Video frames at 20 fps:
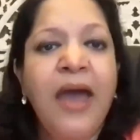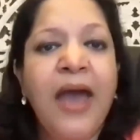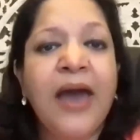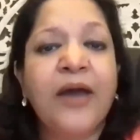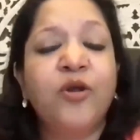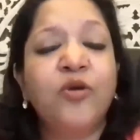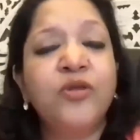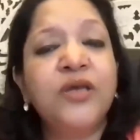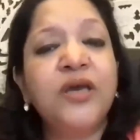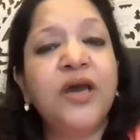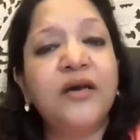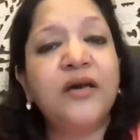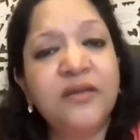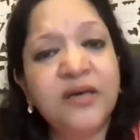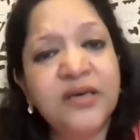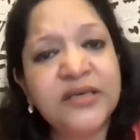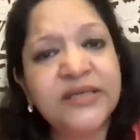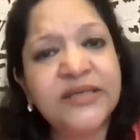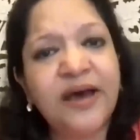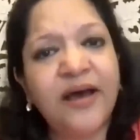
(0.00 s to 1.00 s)
And on the
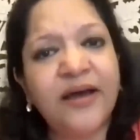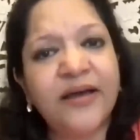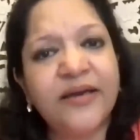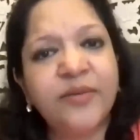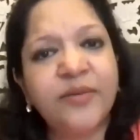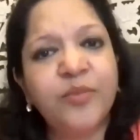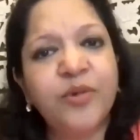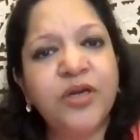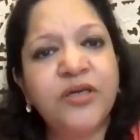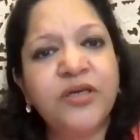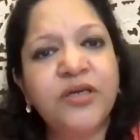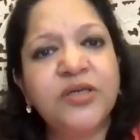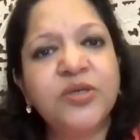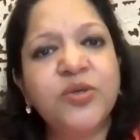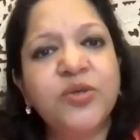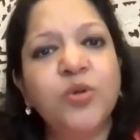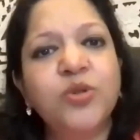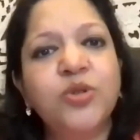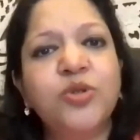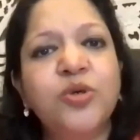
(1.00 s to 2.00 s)
other side, ability is
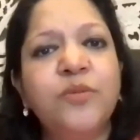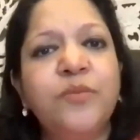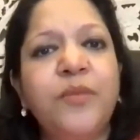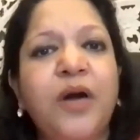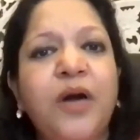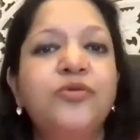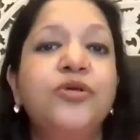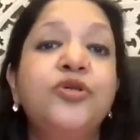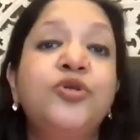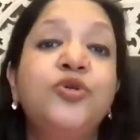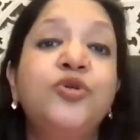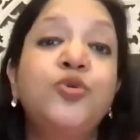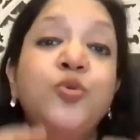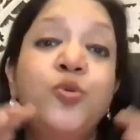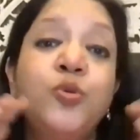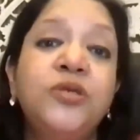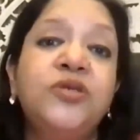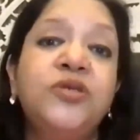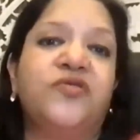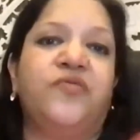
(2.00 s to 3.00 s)
also about the
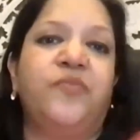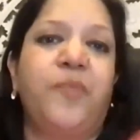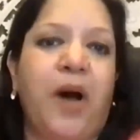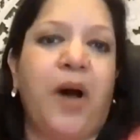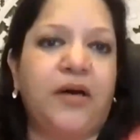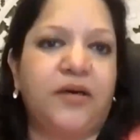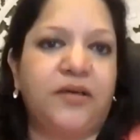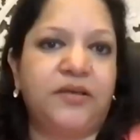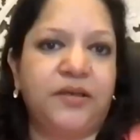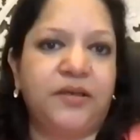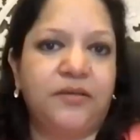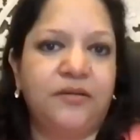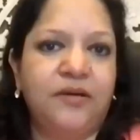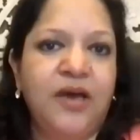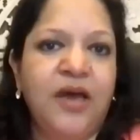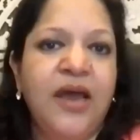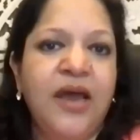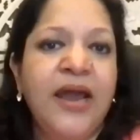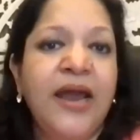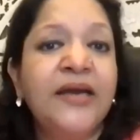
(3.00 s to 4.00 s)
tools of marketing.
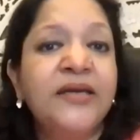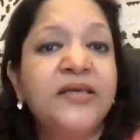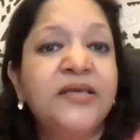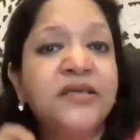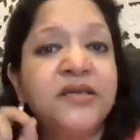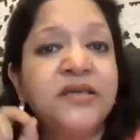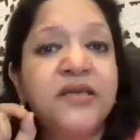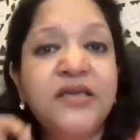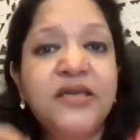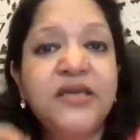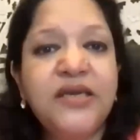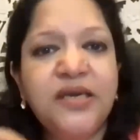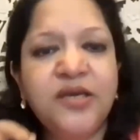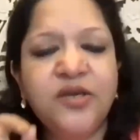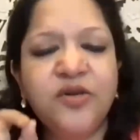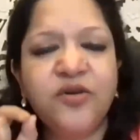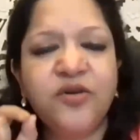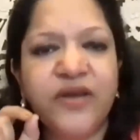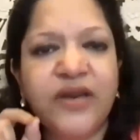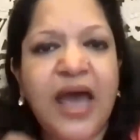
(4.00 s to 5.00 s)
It's a
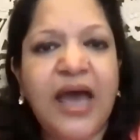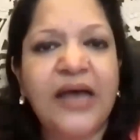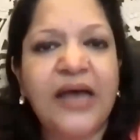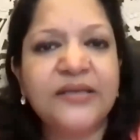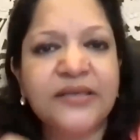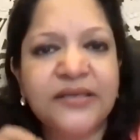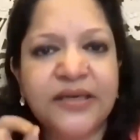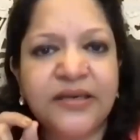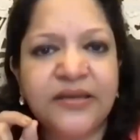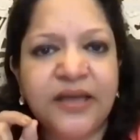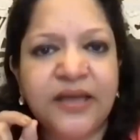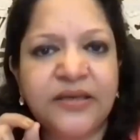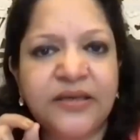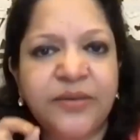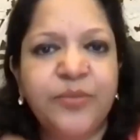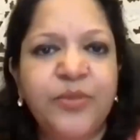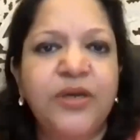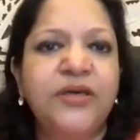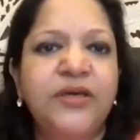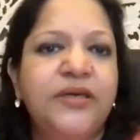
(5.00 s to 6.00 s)
need of enhancing that
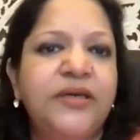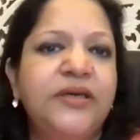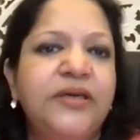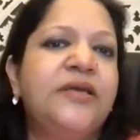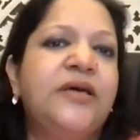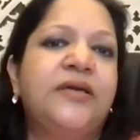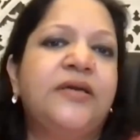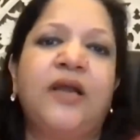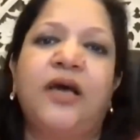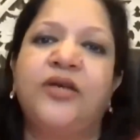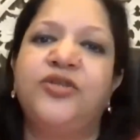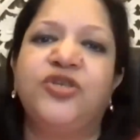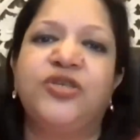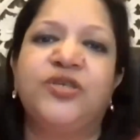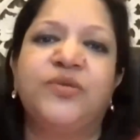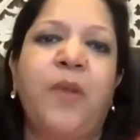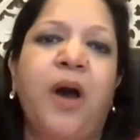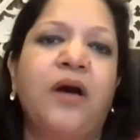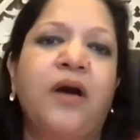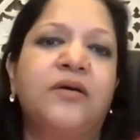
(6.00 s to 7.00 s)
ability that
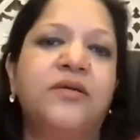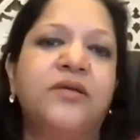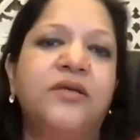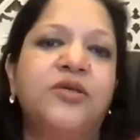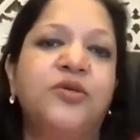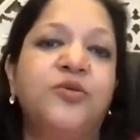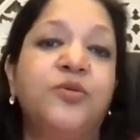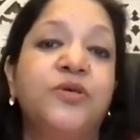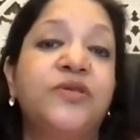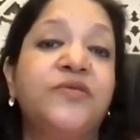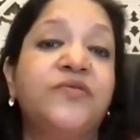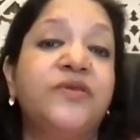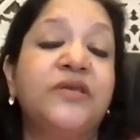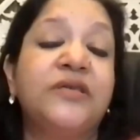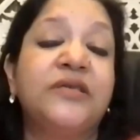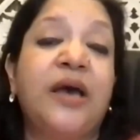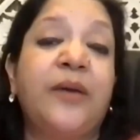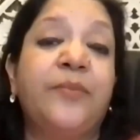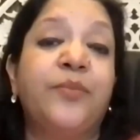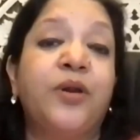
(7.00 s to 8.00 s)
nudges marketing towards, for
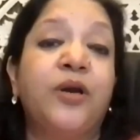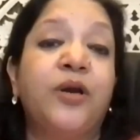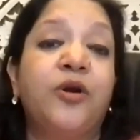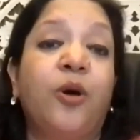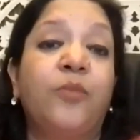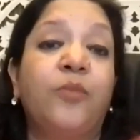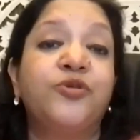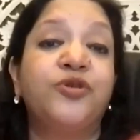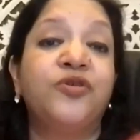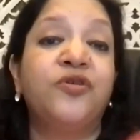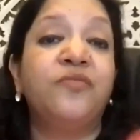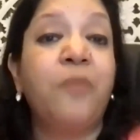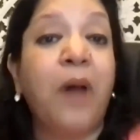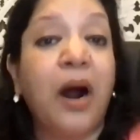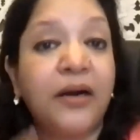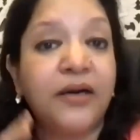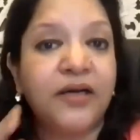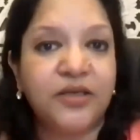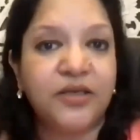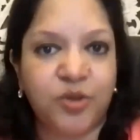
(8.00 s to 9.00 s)
example, adoption of
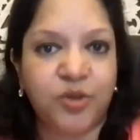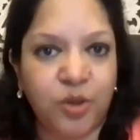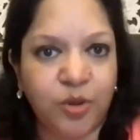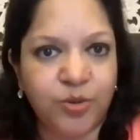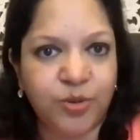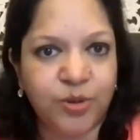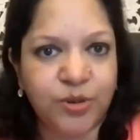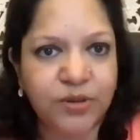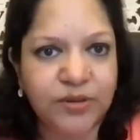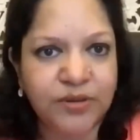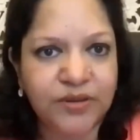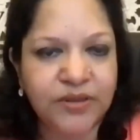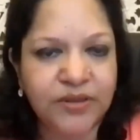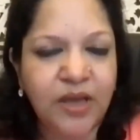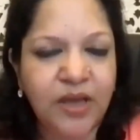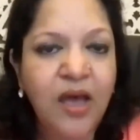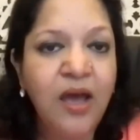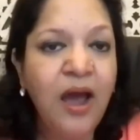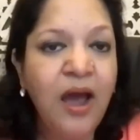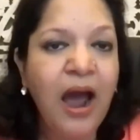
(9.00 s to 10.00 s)
MarTech solutions.
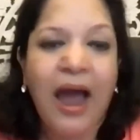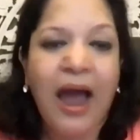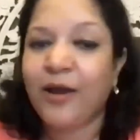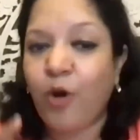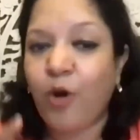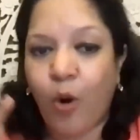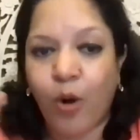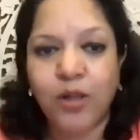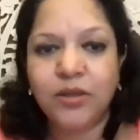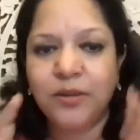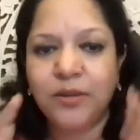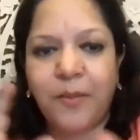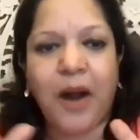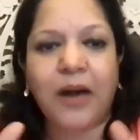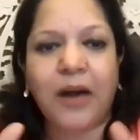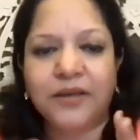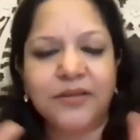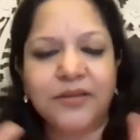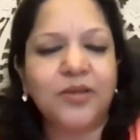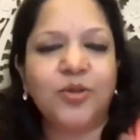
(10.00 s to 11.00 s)
I call the
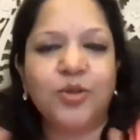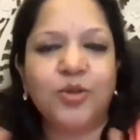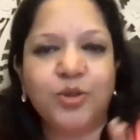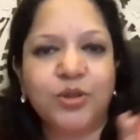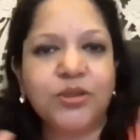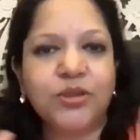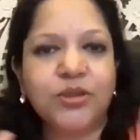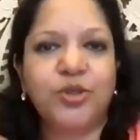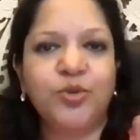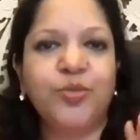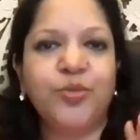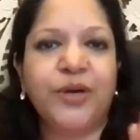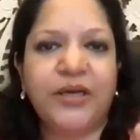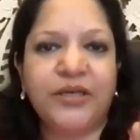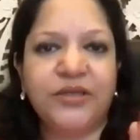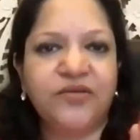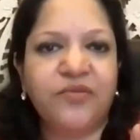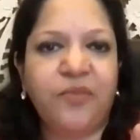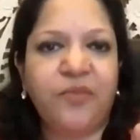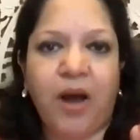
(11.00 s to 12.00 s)
MarTech solutions the new
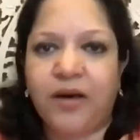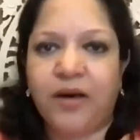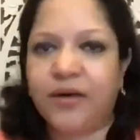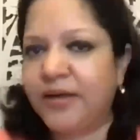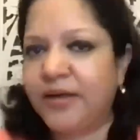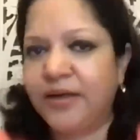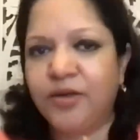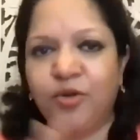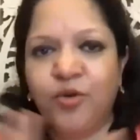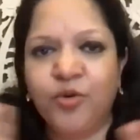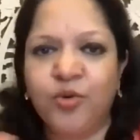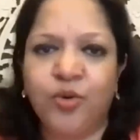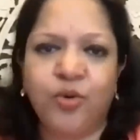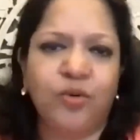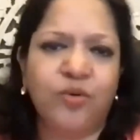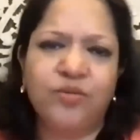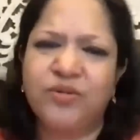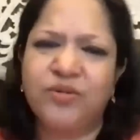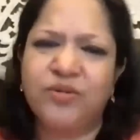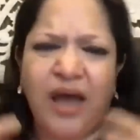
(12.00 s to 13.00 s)
brains of marketing. And you
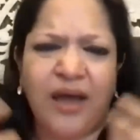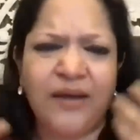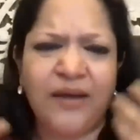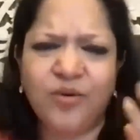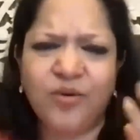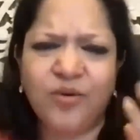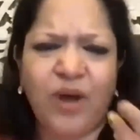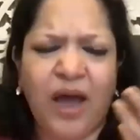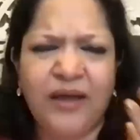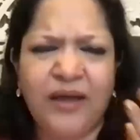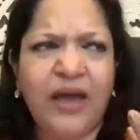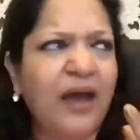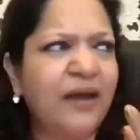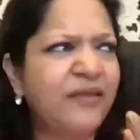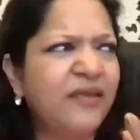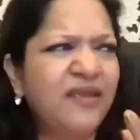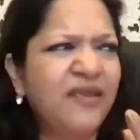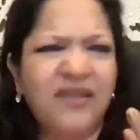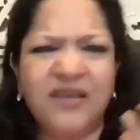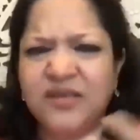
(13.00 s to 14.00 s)
know, I
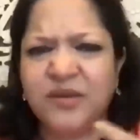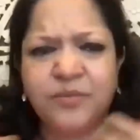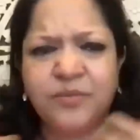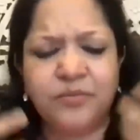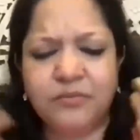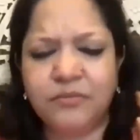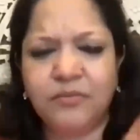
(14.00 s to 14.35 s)
think there's